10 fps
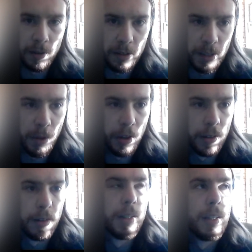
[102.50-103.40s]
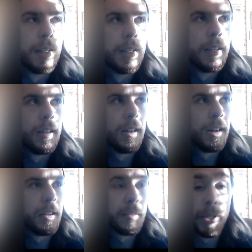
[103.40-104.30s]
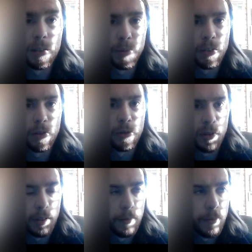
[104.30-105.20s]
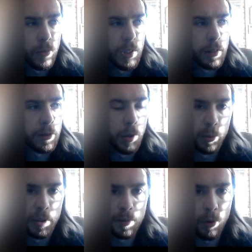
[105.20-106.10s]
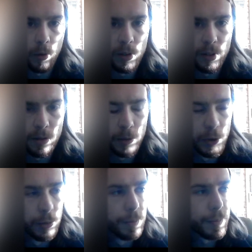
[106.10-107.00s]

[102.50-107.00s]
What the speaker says: the same thing. It's meant to be confusing, so there will be spoilers in this review.